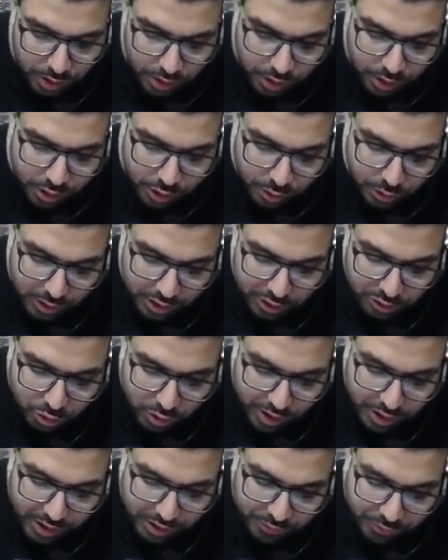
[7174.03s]
You will issue a
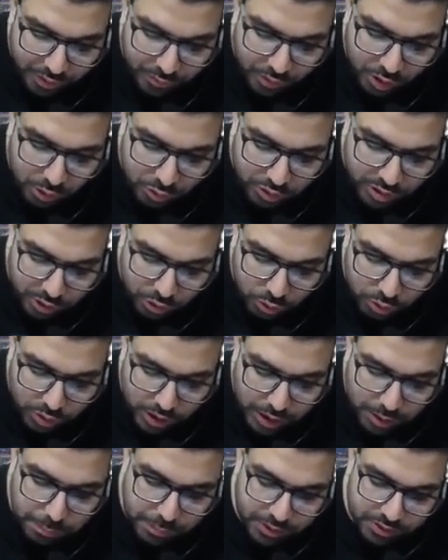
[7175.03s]
refund voucher to the
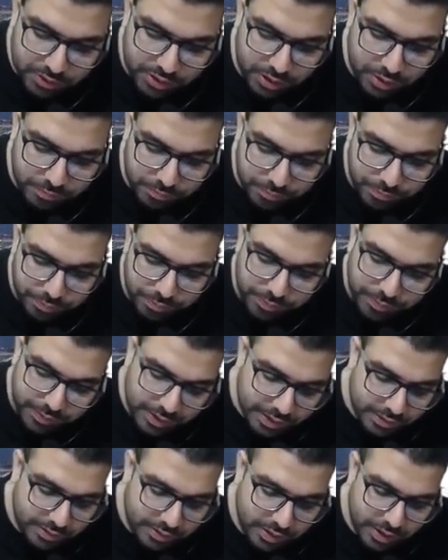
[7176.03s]
person. Yes,
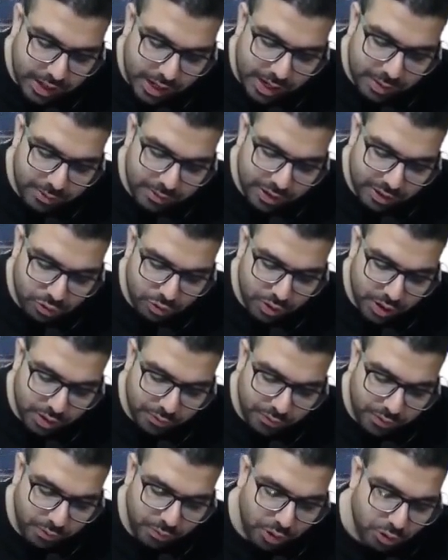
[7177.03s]
sir, I will issue a
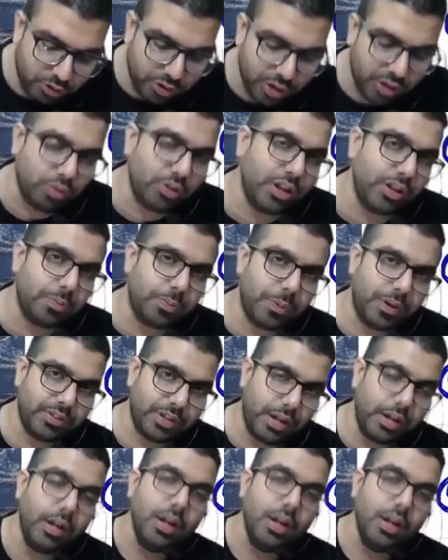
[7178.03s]
refund voucher to this person.